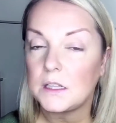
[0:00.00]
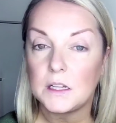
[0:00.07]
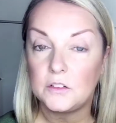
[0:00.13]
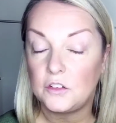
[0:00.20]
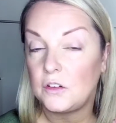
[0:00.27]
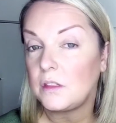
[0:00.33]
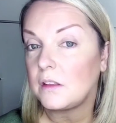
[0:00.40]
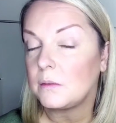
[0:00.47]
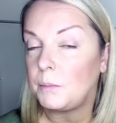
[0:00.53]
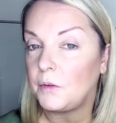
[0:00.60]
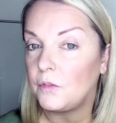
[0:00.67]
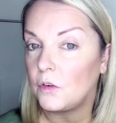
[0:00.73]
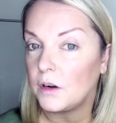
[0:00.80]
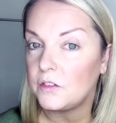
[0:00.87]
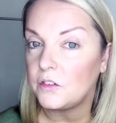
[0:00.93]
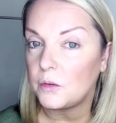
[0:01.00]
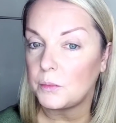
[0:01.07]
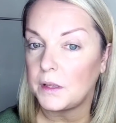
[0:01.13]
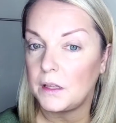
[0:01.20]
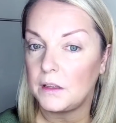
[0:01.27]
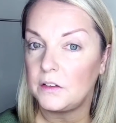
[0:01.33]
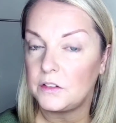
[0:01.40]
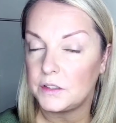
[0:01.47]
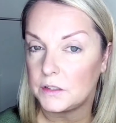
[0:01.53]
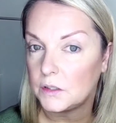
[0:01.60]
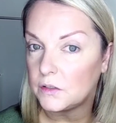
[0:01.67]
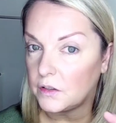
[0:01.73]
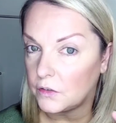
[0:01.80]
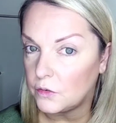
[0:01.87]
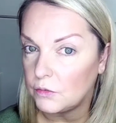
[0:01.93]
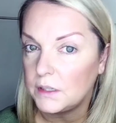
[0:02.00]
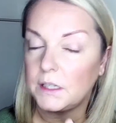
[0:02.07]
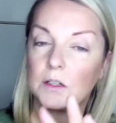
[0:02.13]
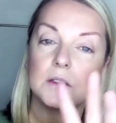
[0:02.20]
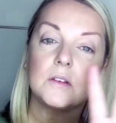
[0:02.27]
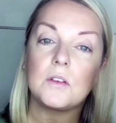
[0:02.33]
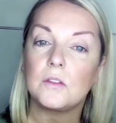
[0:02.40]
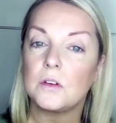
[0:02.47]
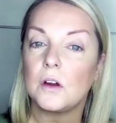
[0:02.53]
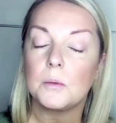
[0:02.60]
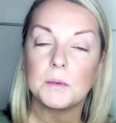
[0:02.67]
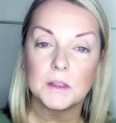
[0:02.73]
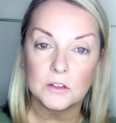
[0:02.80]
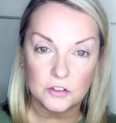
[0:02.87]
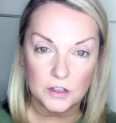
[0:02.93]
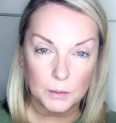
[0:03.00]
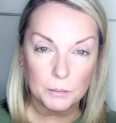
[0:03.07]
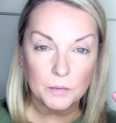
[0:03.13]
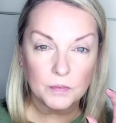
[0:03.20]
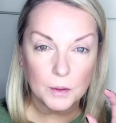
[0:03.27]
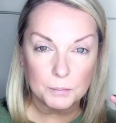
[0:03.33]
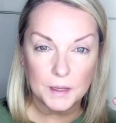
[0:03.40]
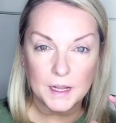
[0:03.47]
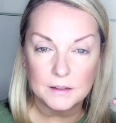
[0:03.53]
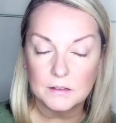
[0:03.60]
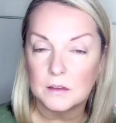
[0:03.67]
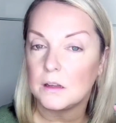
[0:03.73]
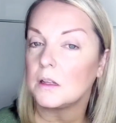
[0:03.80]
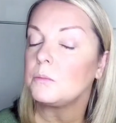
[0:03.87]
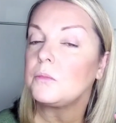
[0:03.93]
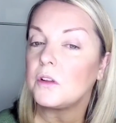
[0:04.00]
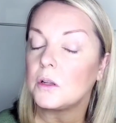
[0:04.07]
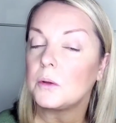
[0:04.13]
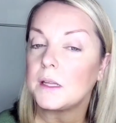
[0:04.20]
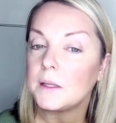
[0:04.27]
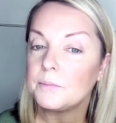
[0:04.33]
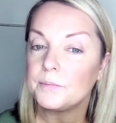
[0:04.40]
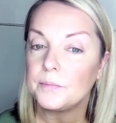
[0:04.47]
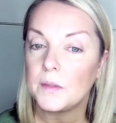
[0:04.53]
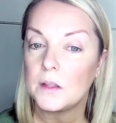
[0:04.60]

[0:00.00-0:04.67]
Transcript: and I do this before I do my eyeshadow because it's really going to determine the shape of the blending I'm doing.